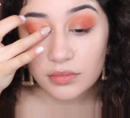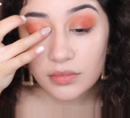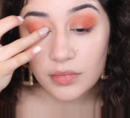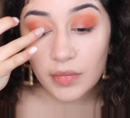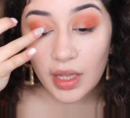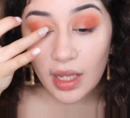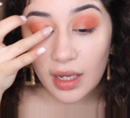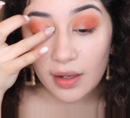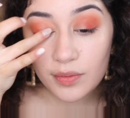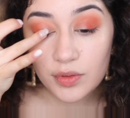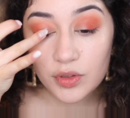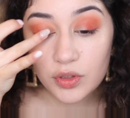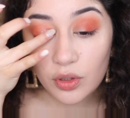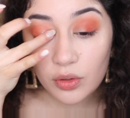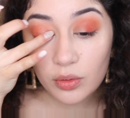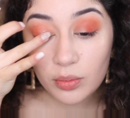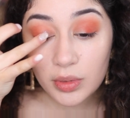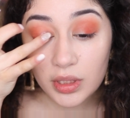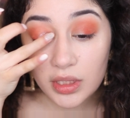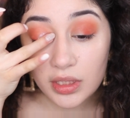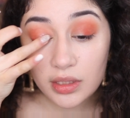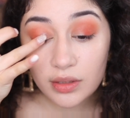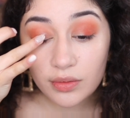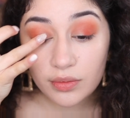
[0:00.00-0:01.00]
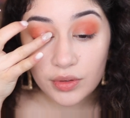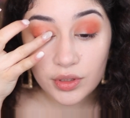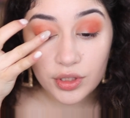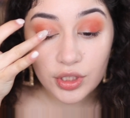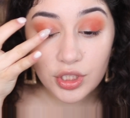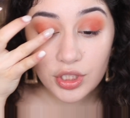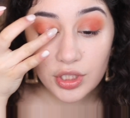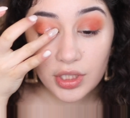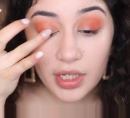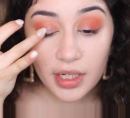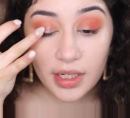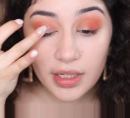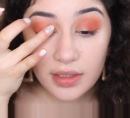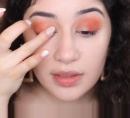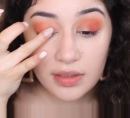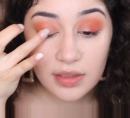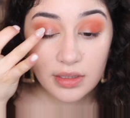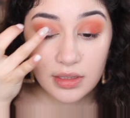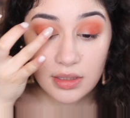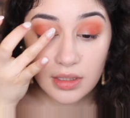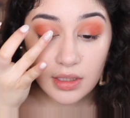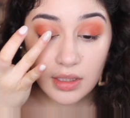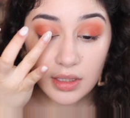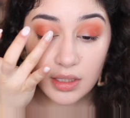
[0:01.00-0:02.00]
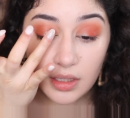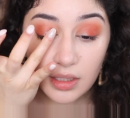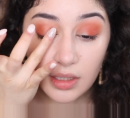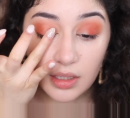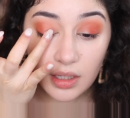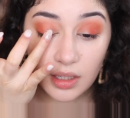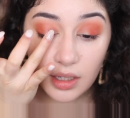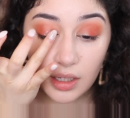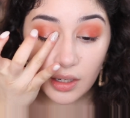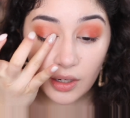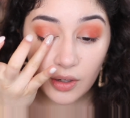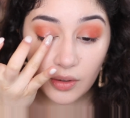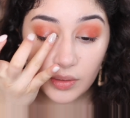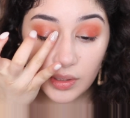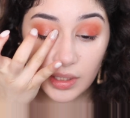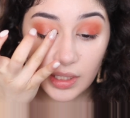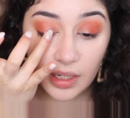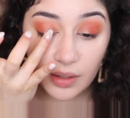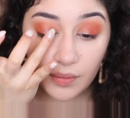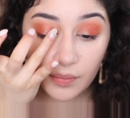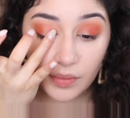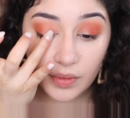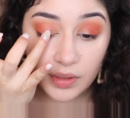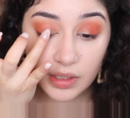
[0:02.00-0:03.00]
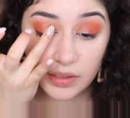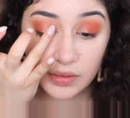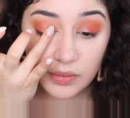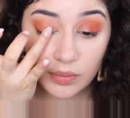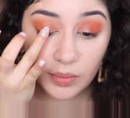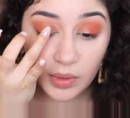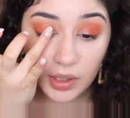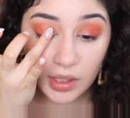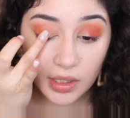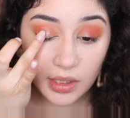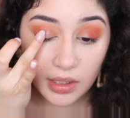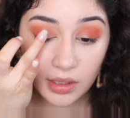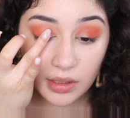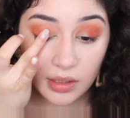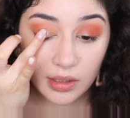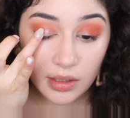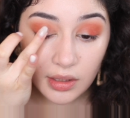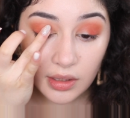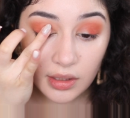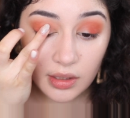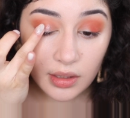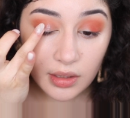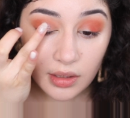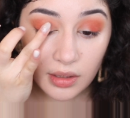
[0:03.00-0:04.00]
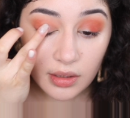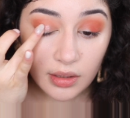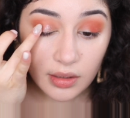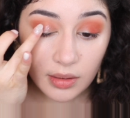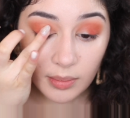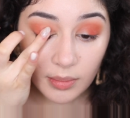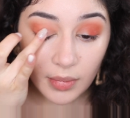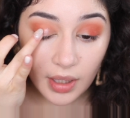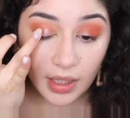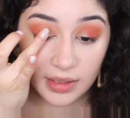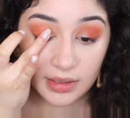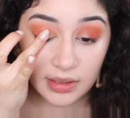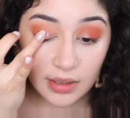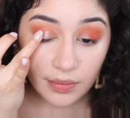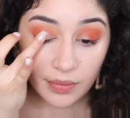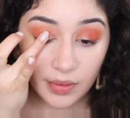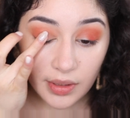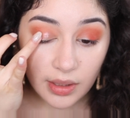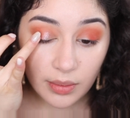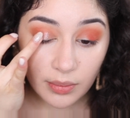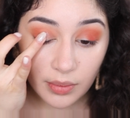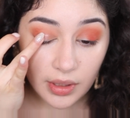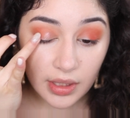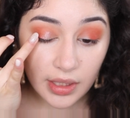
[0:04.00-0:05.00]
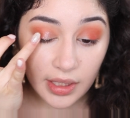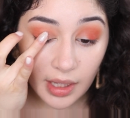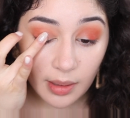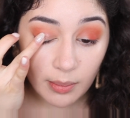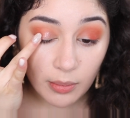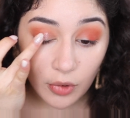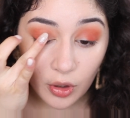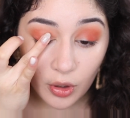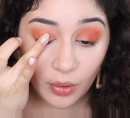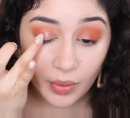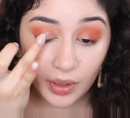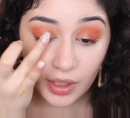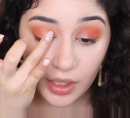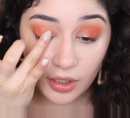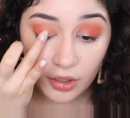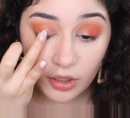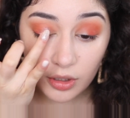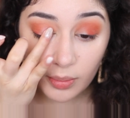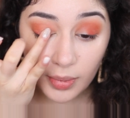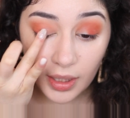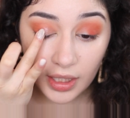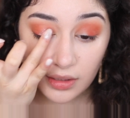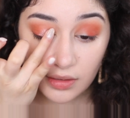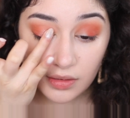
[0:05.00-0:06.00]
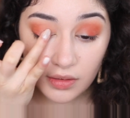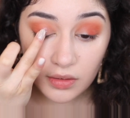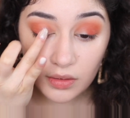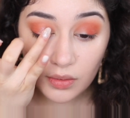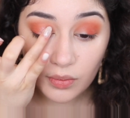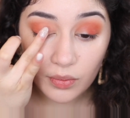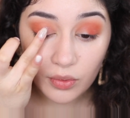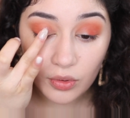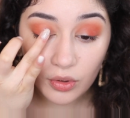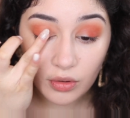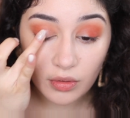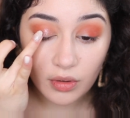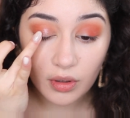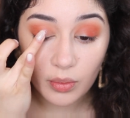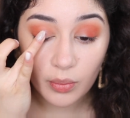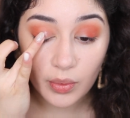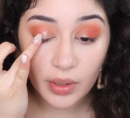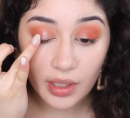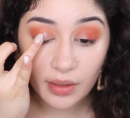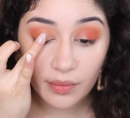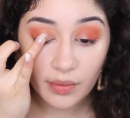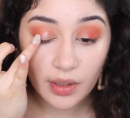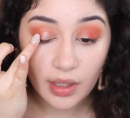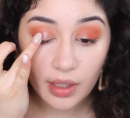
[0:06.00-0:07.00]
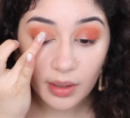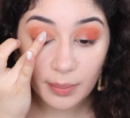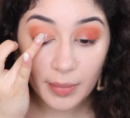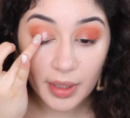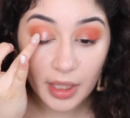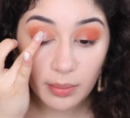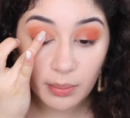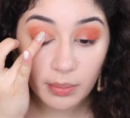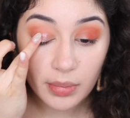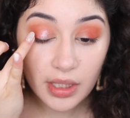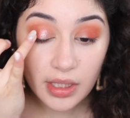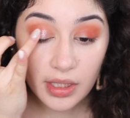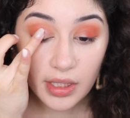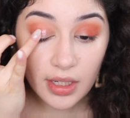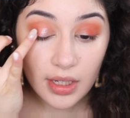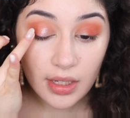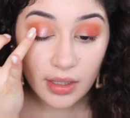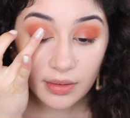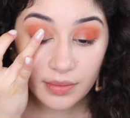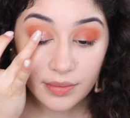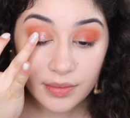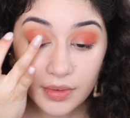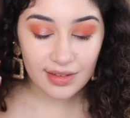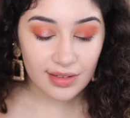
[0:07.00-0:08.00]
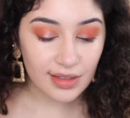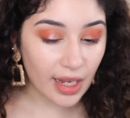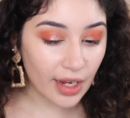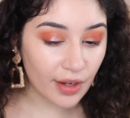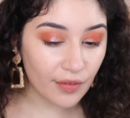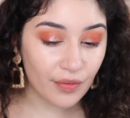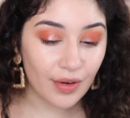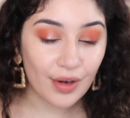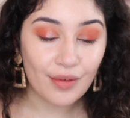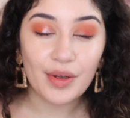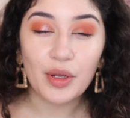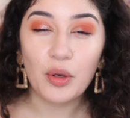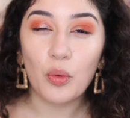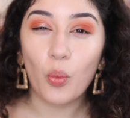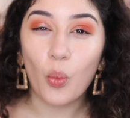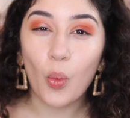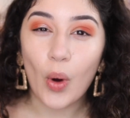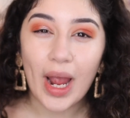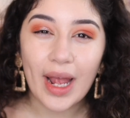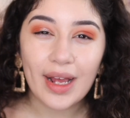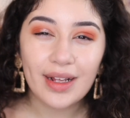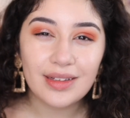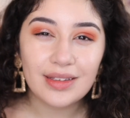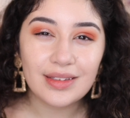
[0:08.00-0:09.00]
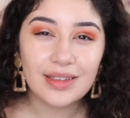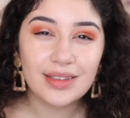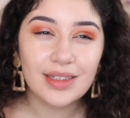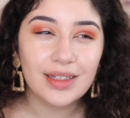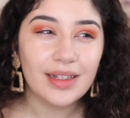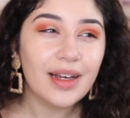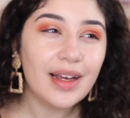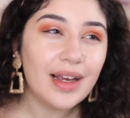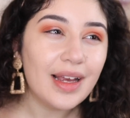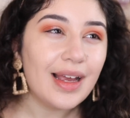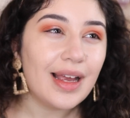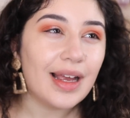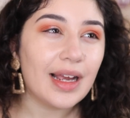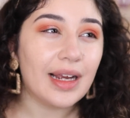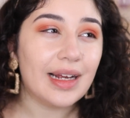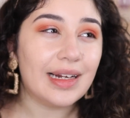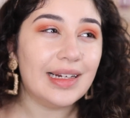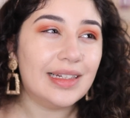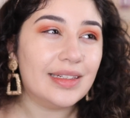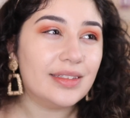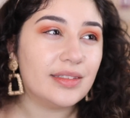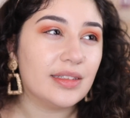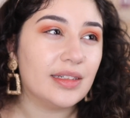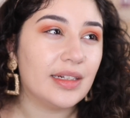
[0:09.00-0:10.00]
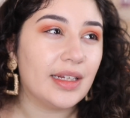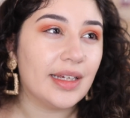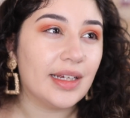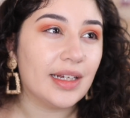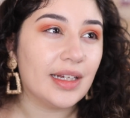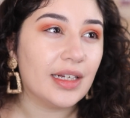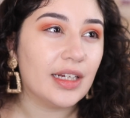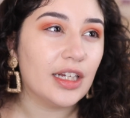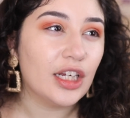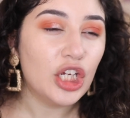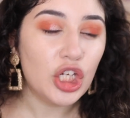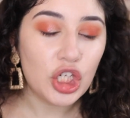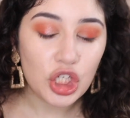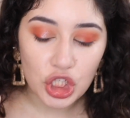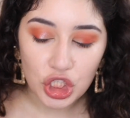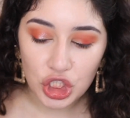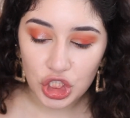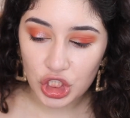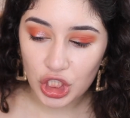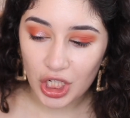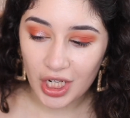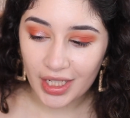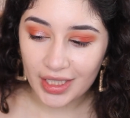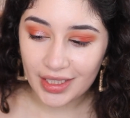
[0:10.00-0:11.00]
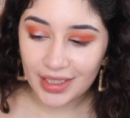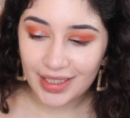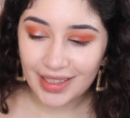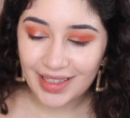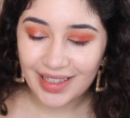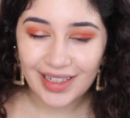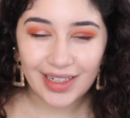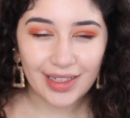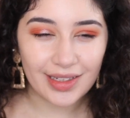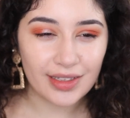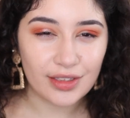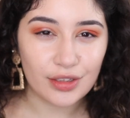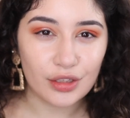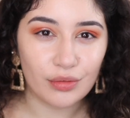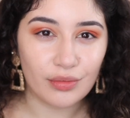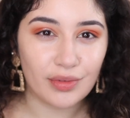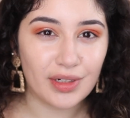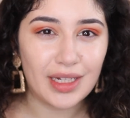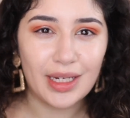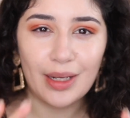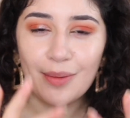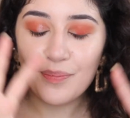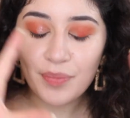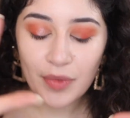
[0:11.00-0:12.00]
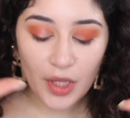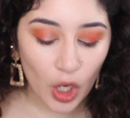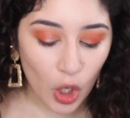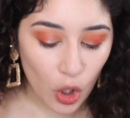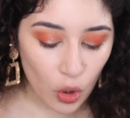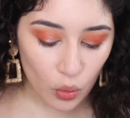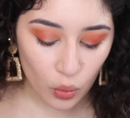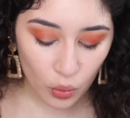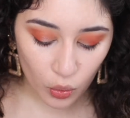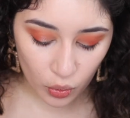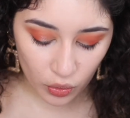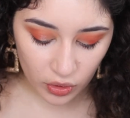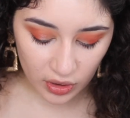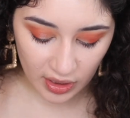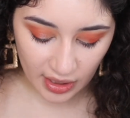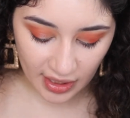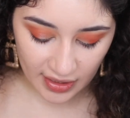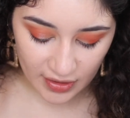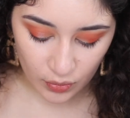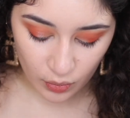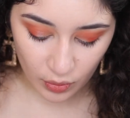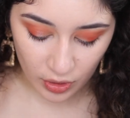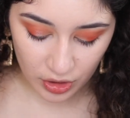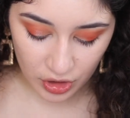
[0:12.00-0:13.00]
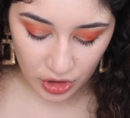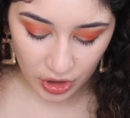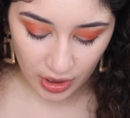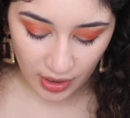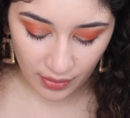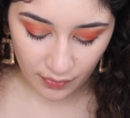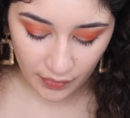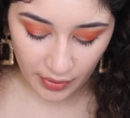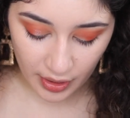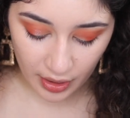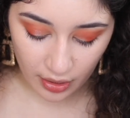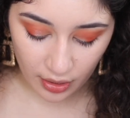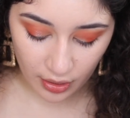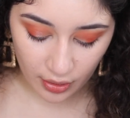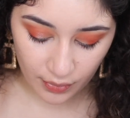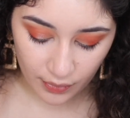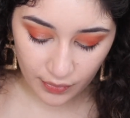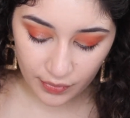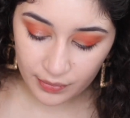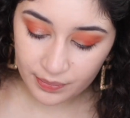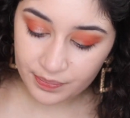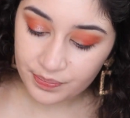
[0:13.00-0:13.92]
They have so many different shades. I only have this one, but I definitely want to get more when I go back to Sephora, whenever that may be. It's like very wet, glistening, shiny, glittery, all the nice words you can think of.